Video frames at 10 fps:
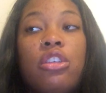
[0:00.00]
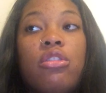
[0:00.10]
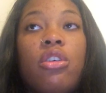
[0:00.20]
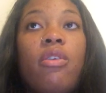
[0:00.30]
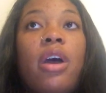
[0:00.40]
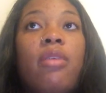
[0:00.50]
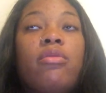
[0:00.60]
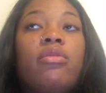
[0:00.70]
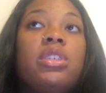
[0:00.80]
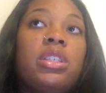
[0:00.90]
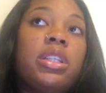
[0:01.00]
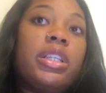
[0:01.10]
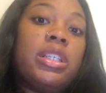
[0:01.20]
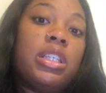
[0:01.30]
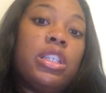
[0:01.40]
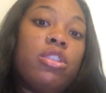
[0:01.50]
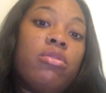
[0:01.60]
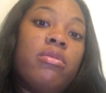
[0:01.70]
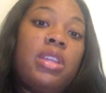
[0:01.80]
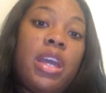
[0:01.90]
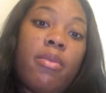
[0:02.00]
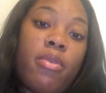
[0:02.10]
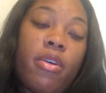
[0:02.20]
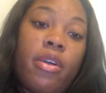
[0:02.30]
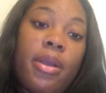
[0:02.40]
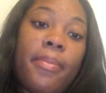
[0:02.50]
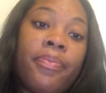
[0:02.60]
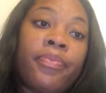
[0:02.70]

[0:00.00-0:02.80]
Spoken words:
So I will just listen to that part.